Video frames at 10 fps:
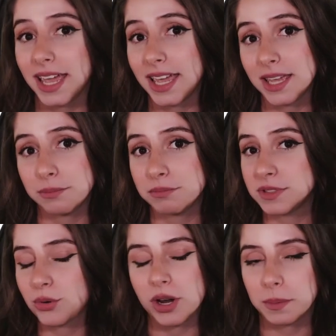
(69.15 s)
a
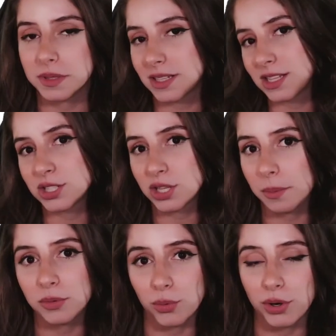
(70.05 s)
script that
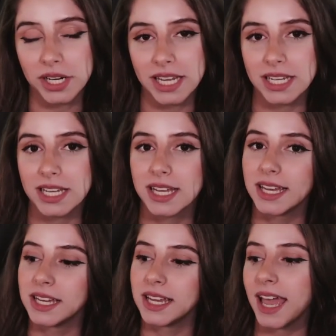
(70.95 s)
stopped working
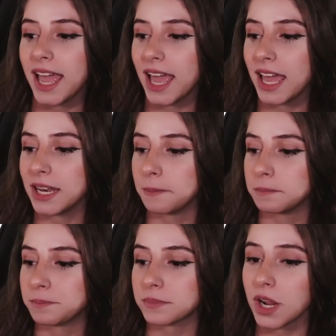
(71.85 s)
and